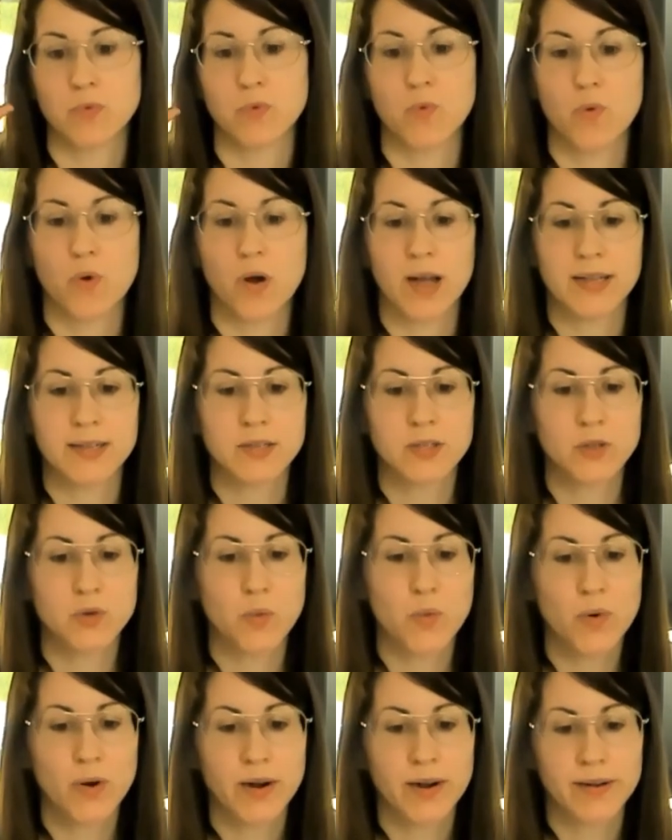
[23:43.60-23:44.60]
ones
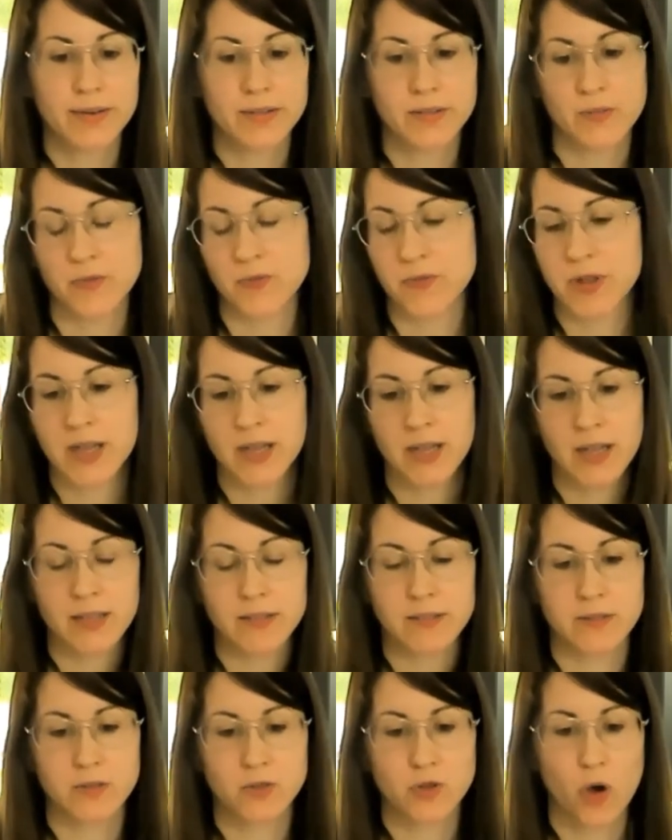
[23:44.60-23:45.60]
were, the three
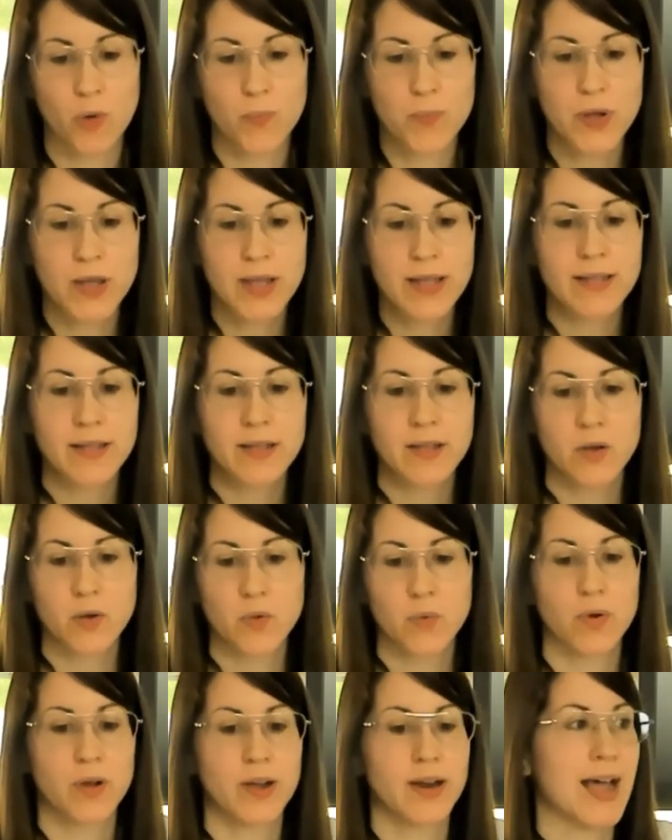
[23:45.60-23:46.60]
at the top,
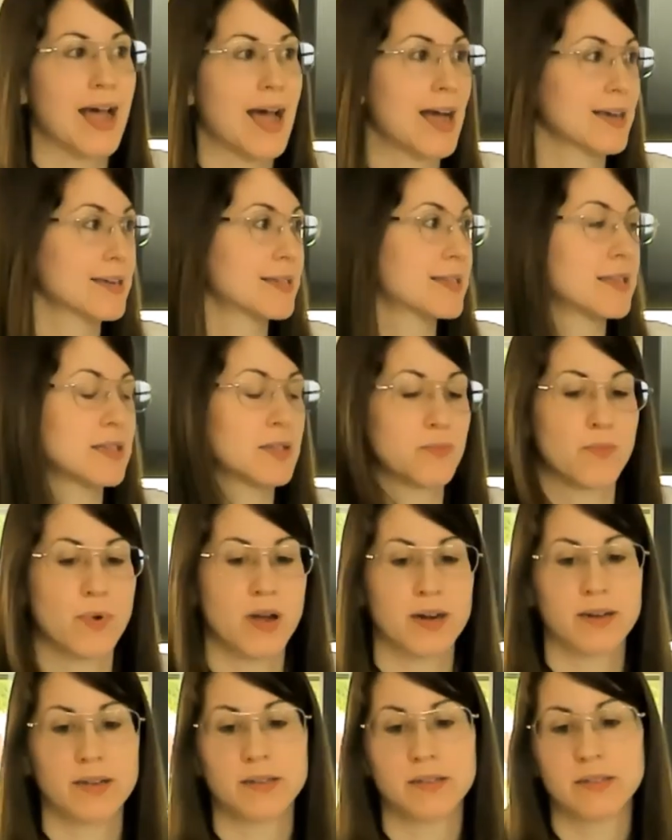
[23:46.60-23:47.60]
were access
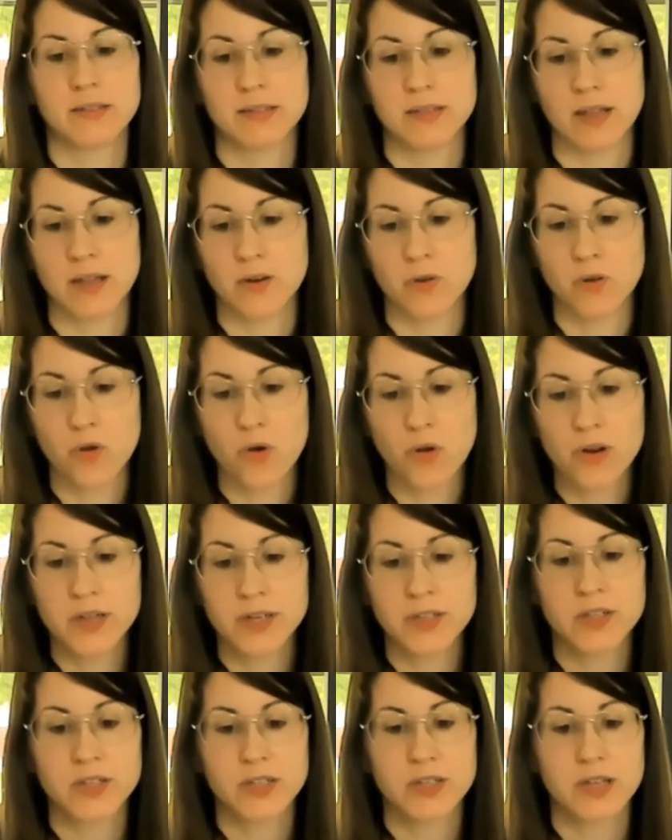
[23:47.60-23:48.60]
markets and
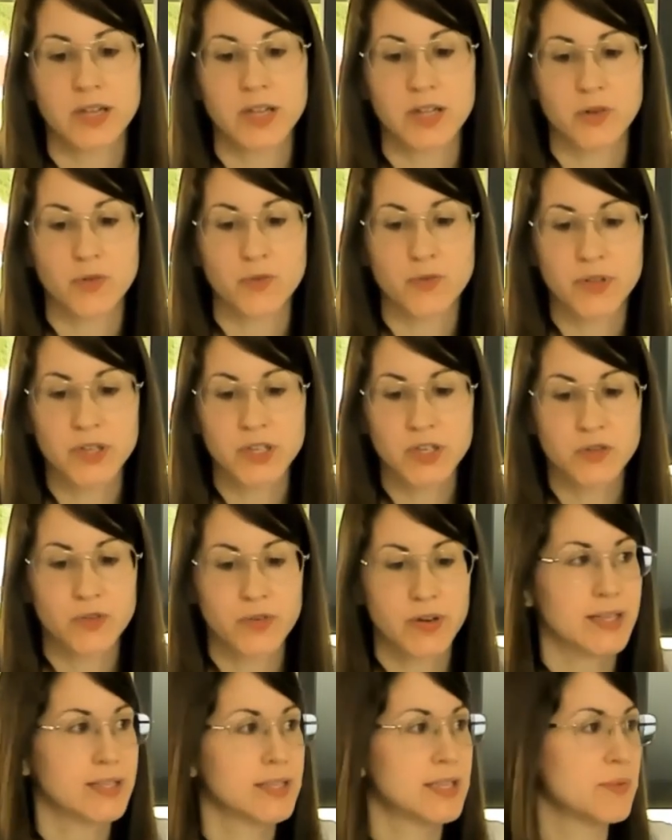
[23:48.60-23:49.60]
knowledge, enrich
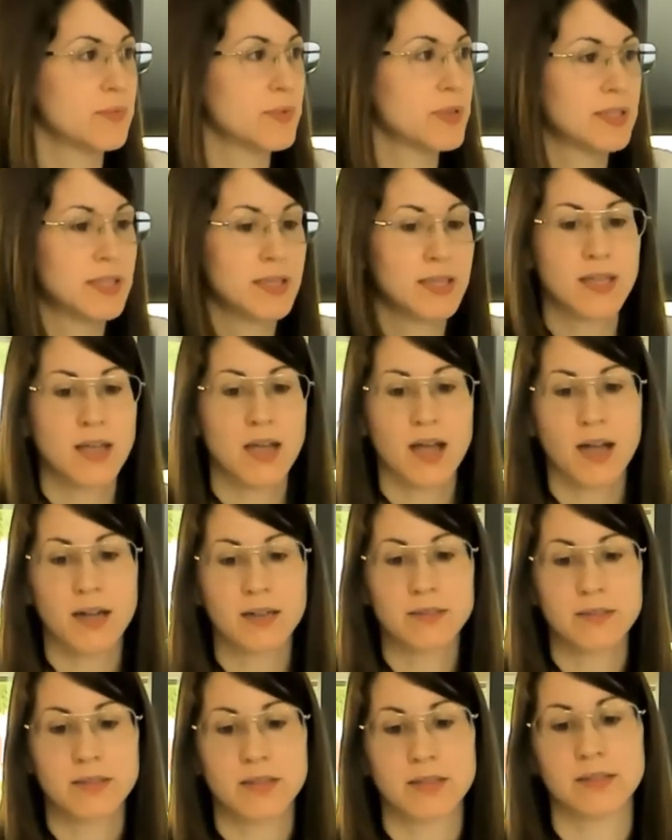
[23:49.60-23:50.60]
creativity,
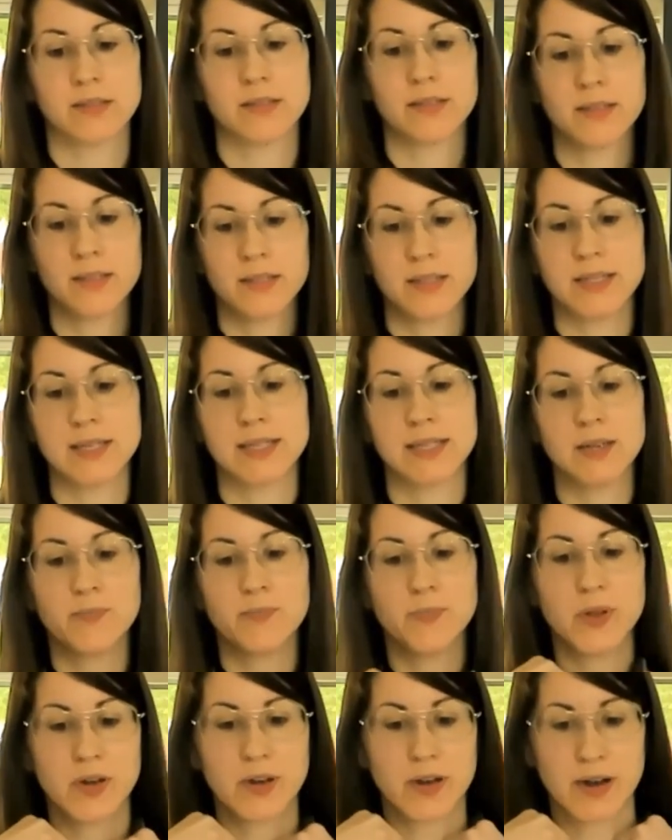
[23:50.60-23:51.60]
and
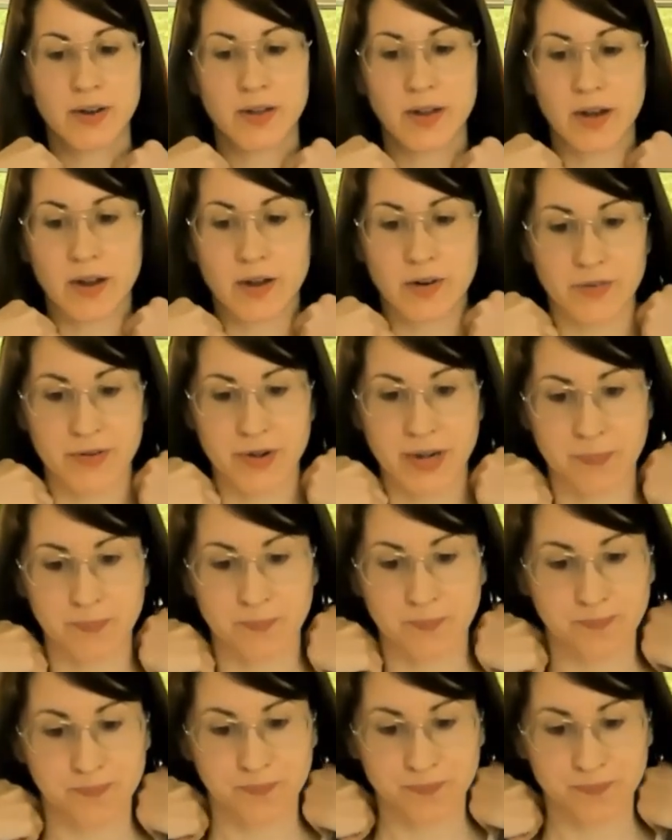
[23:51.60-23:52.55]
transdisciplinary learning.